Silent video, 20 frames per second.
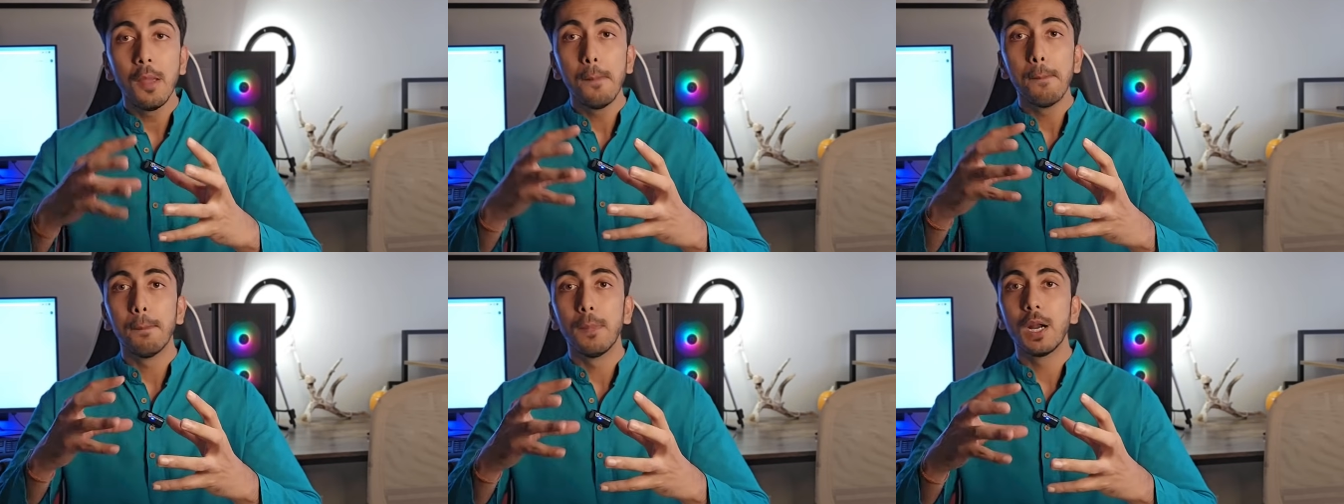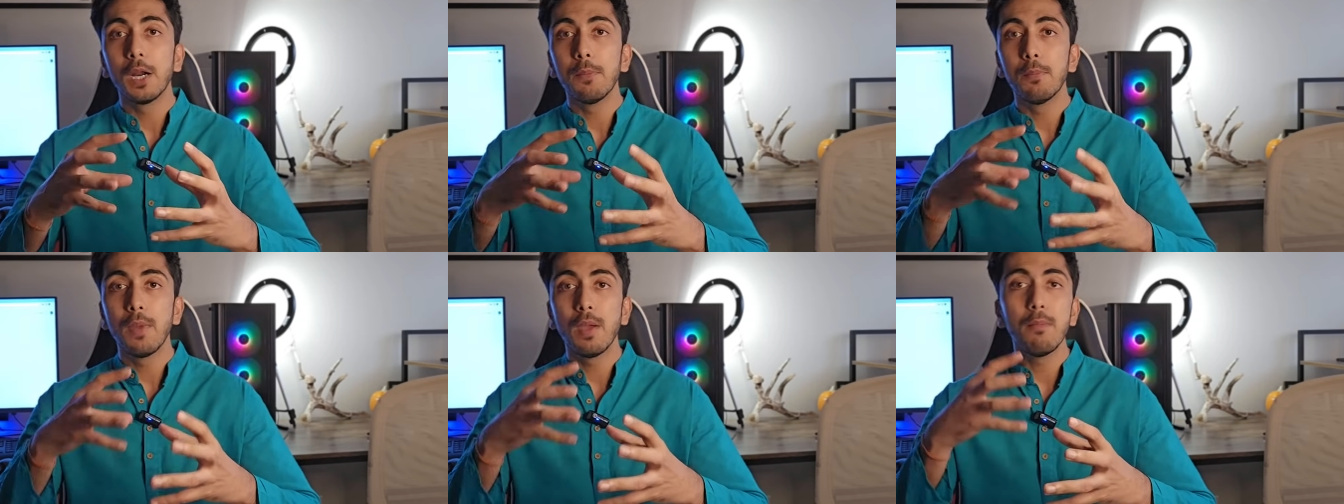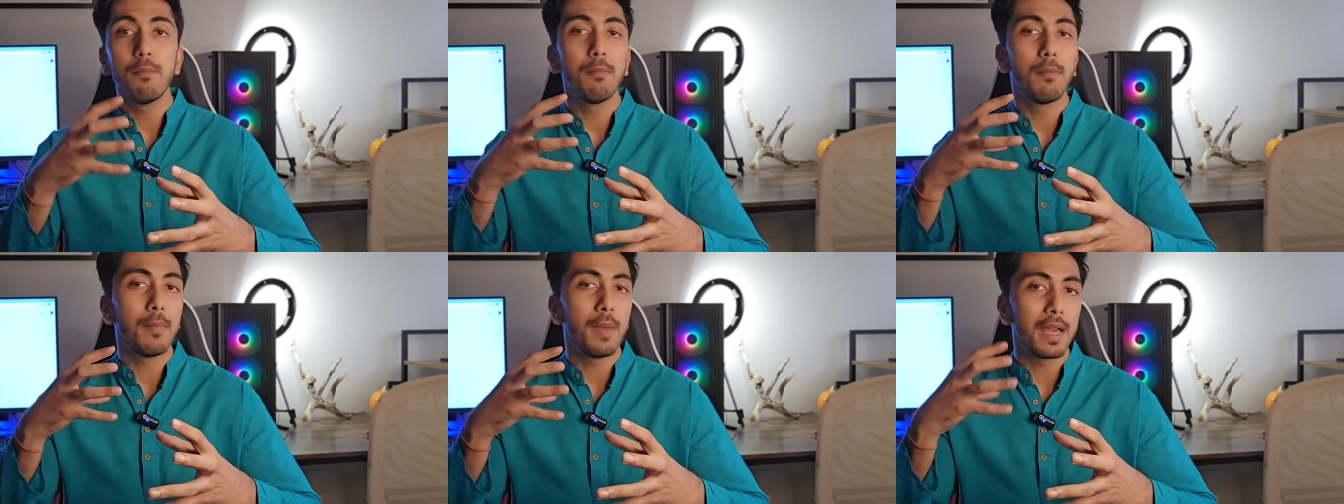but
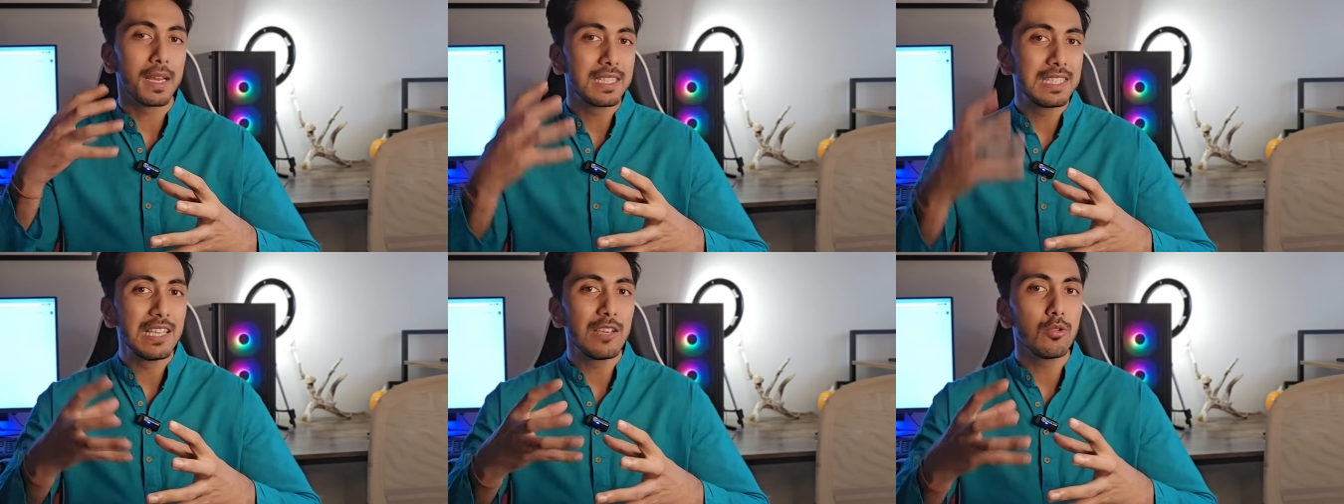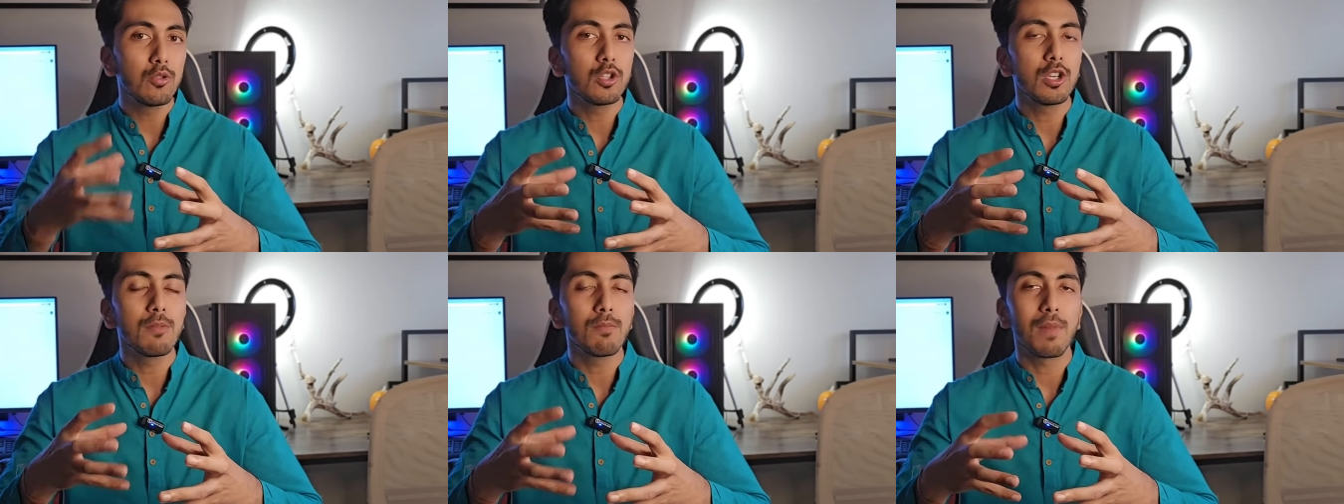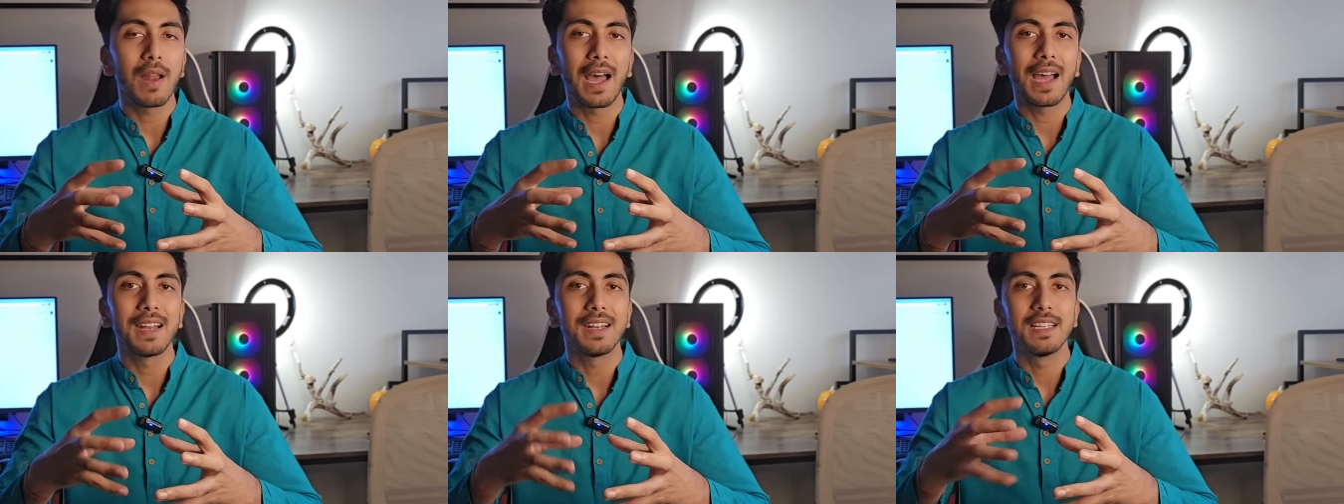BIM execution
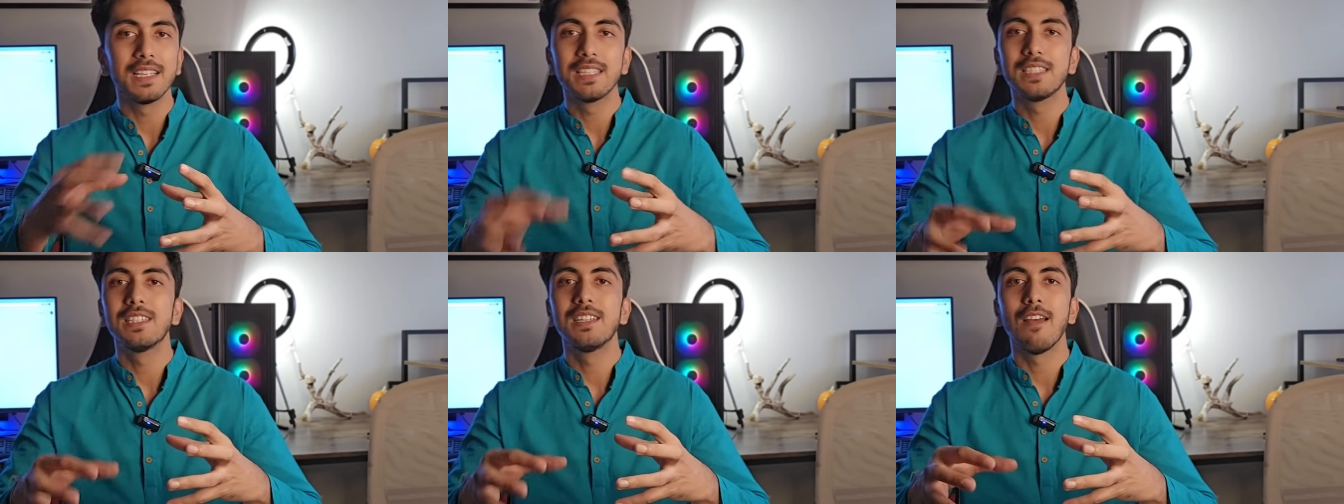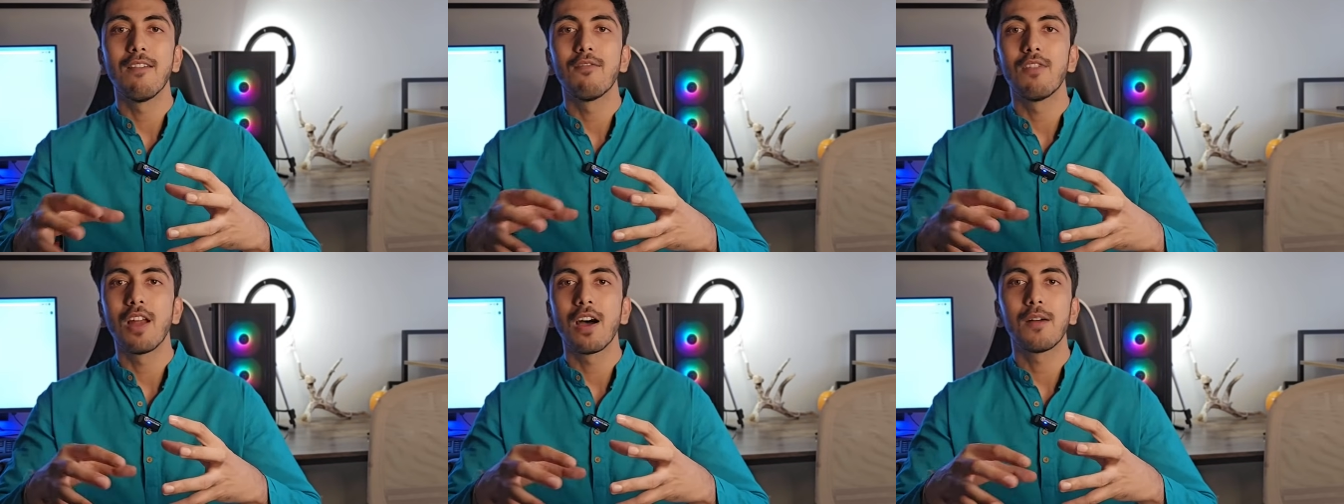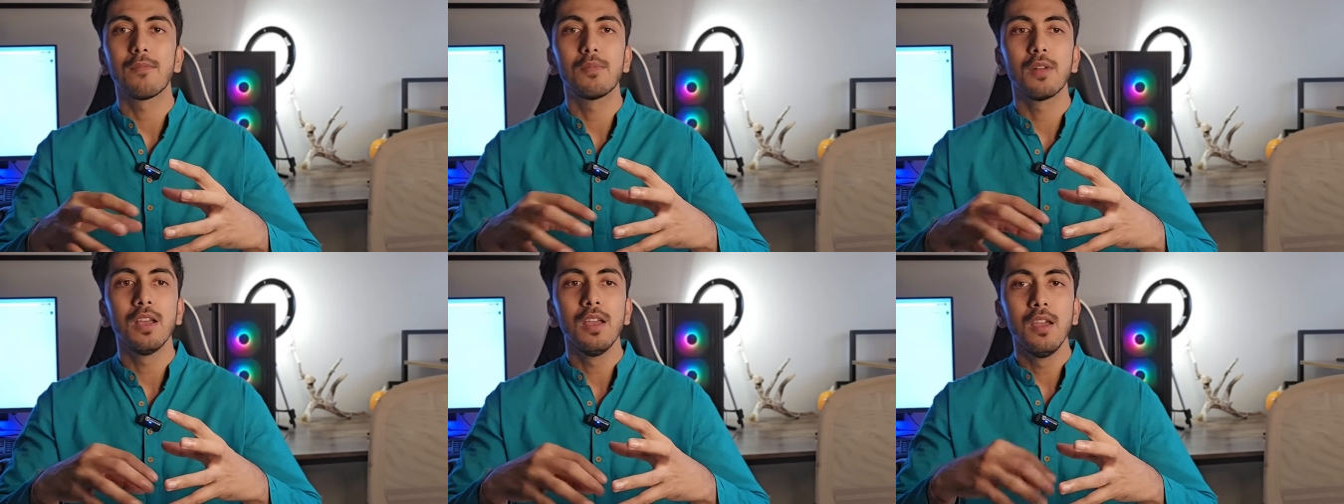plan is
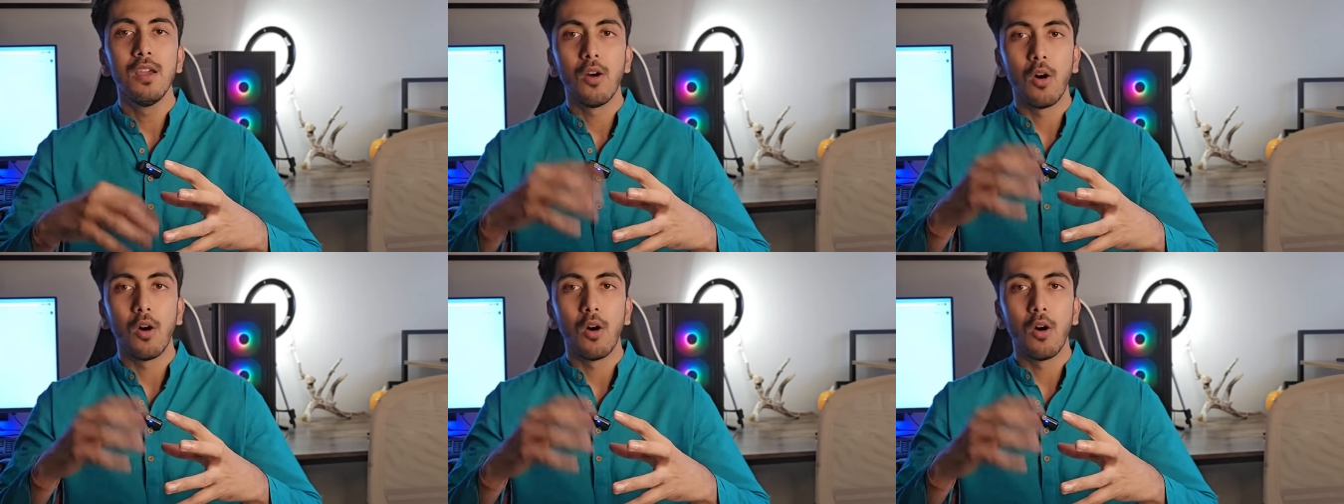developed